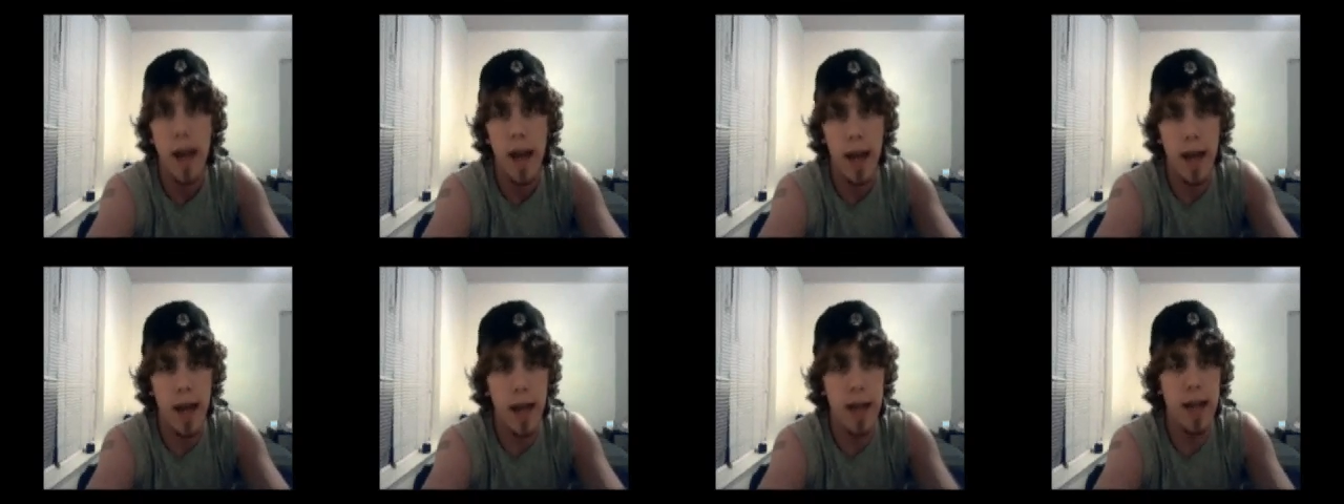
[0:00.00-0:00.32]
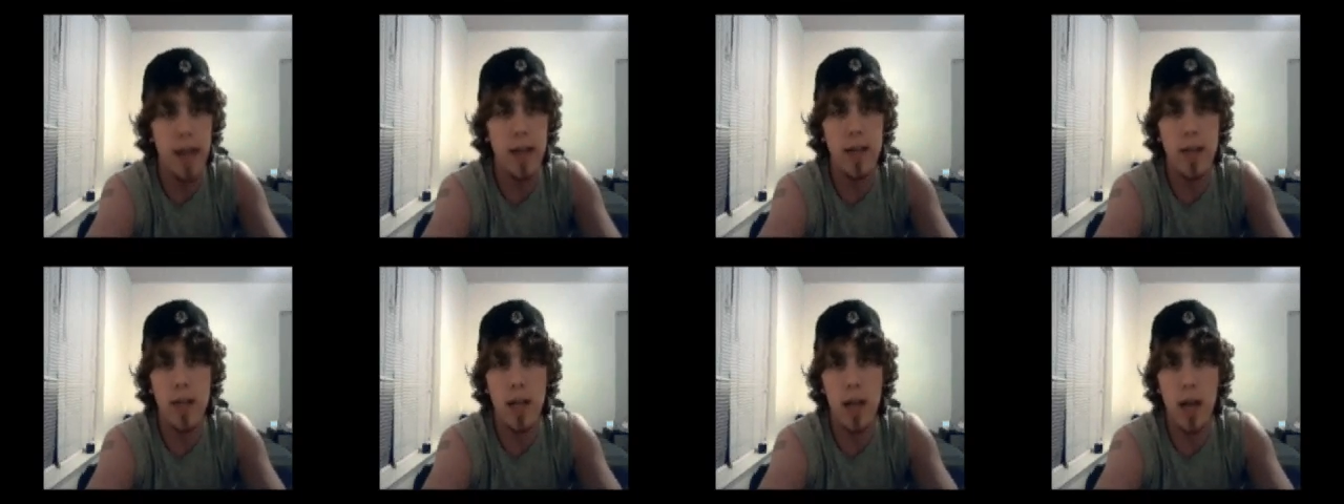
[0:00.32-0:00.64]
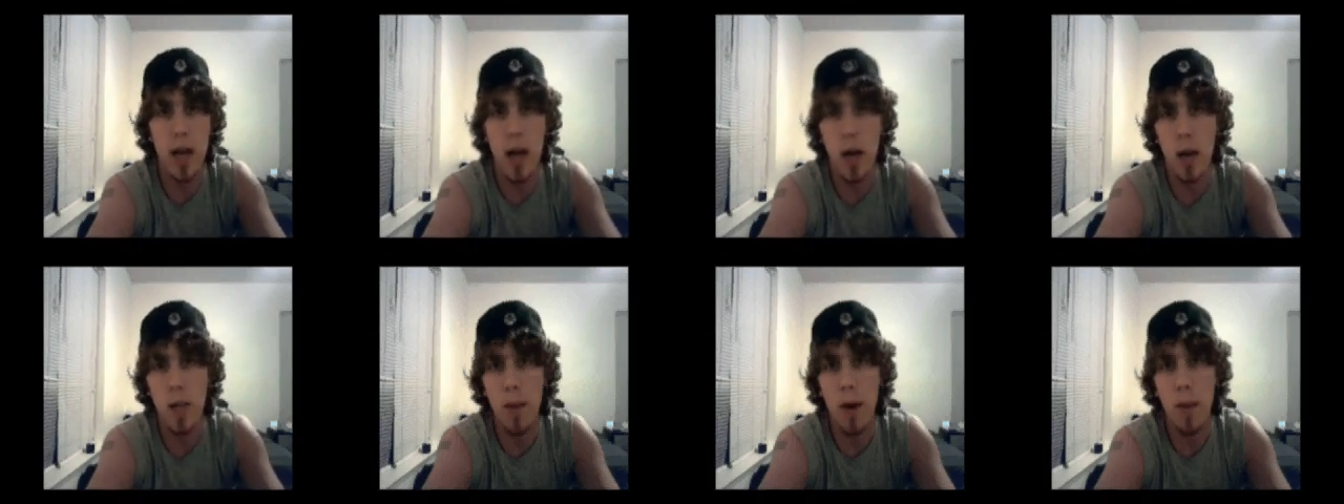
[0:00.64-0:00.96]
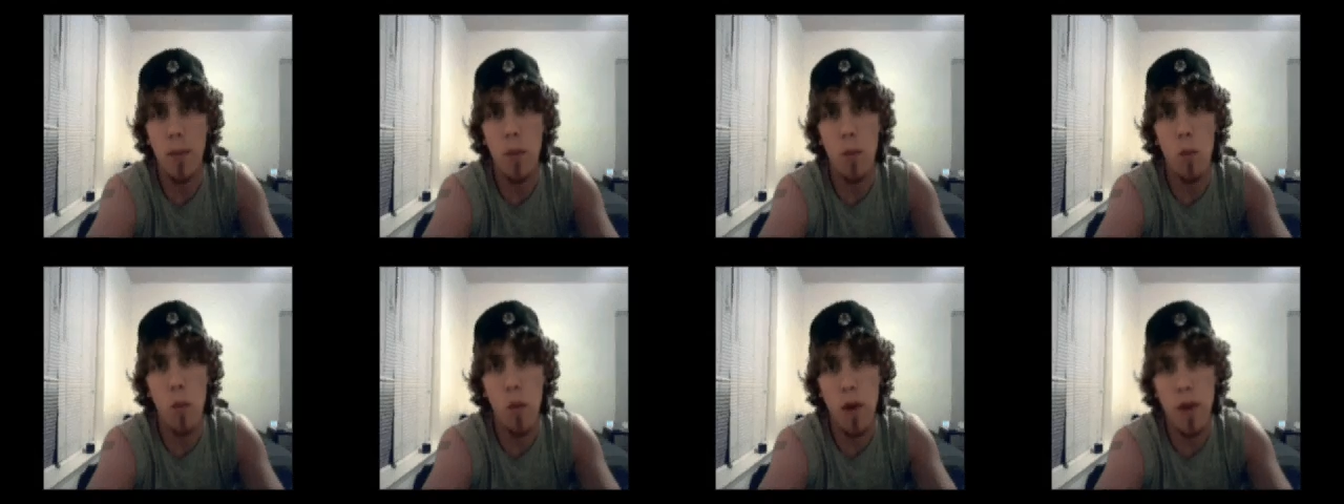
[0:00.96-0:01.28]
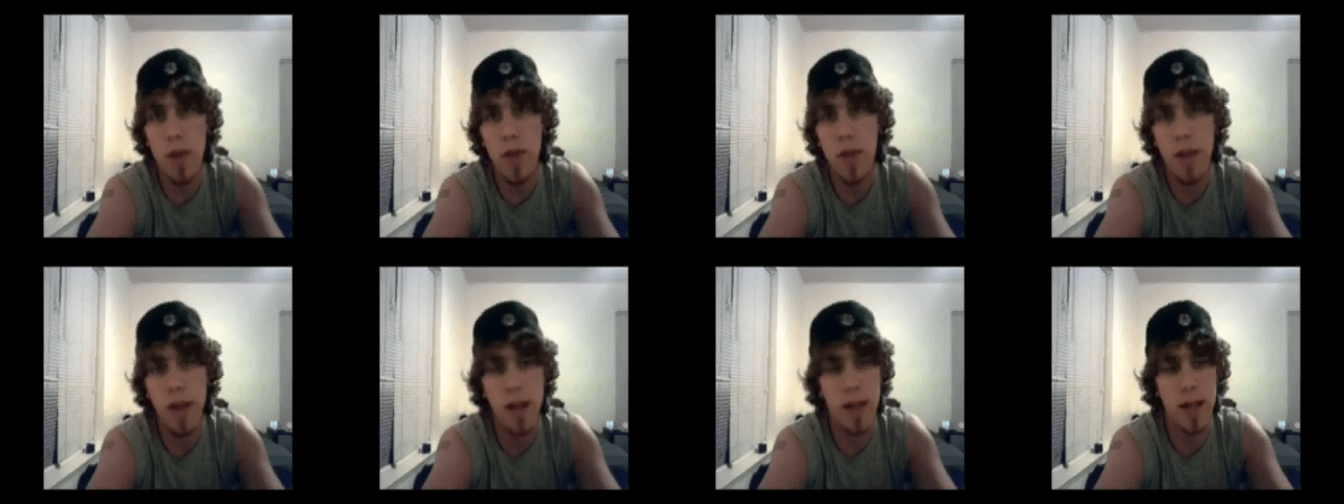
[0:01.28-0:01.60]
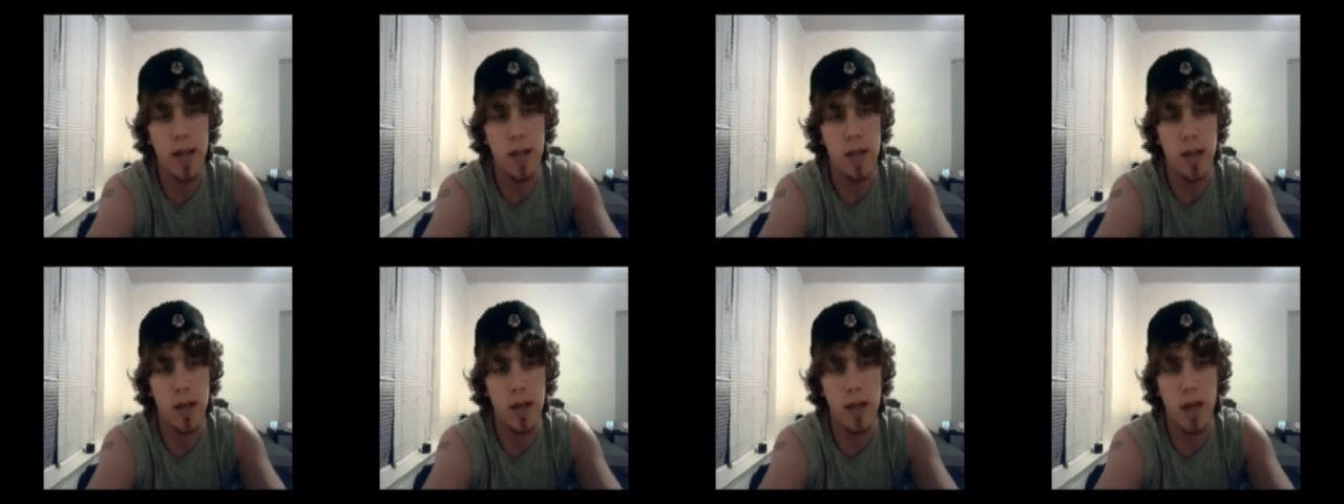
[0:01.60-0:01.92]
It needs to come up with the
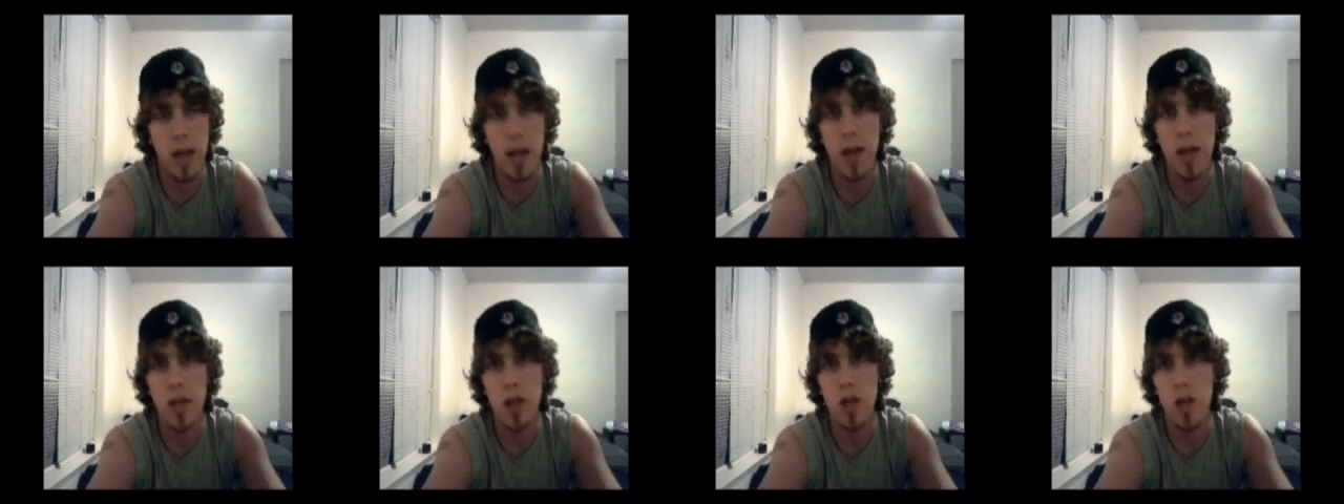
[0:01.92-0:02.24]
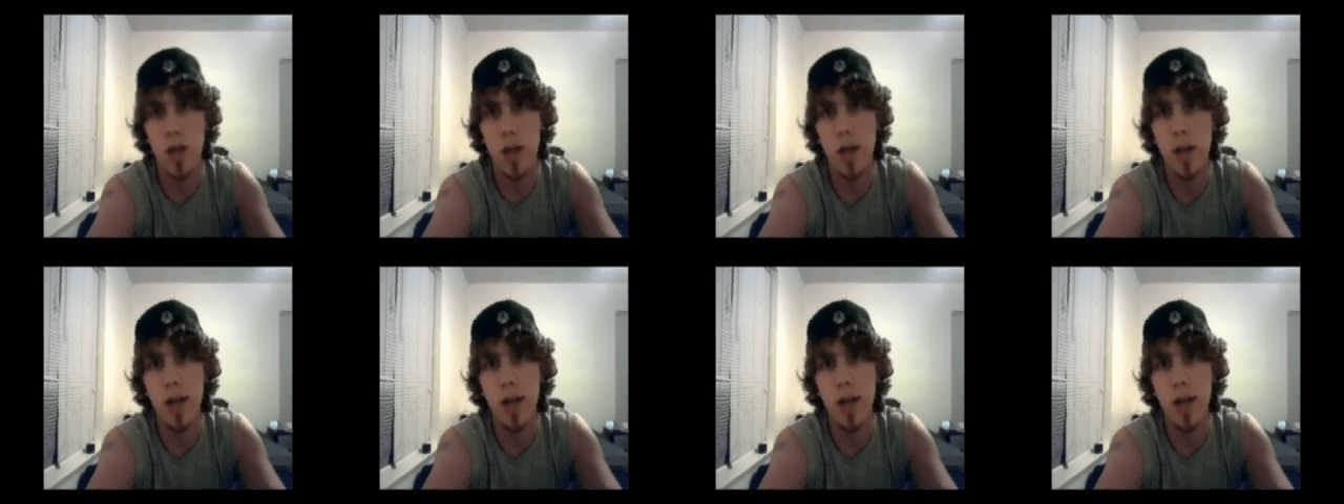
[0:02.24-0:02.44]
installation.